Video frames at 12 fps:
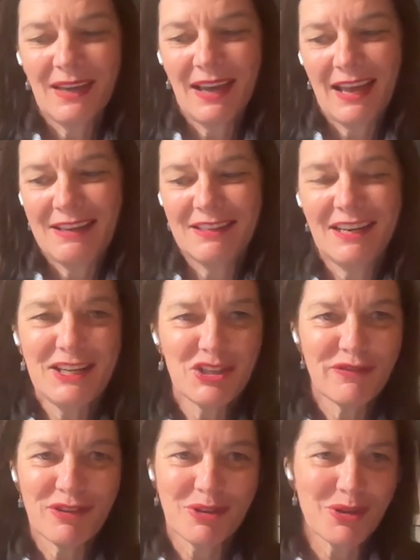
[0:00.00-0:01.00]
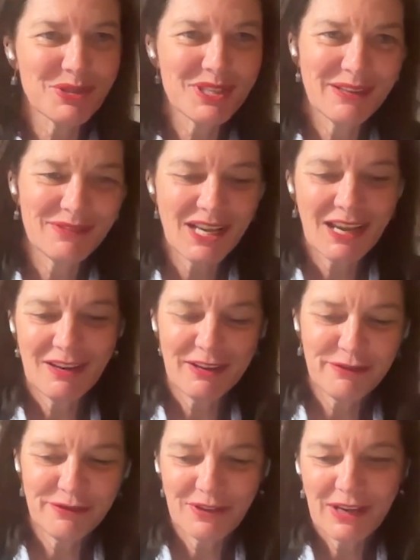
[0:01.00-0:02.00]
And in each of the roles that I've done,
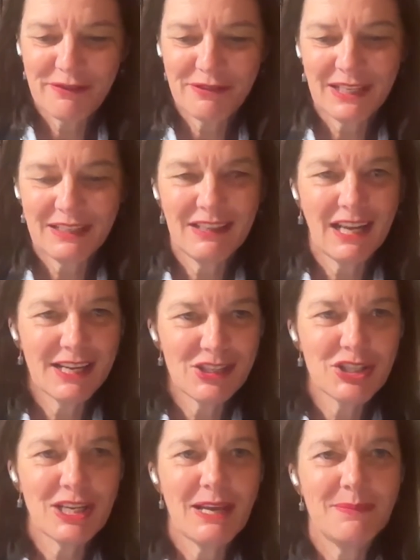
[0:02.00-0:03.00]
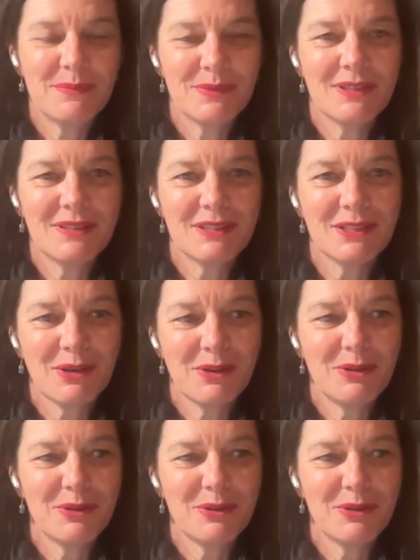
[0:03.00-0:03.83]
I've led large teams, and so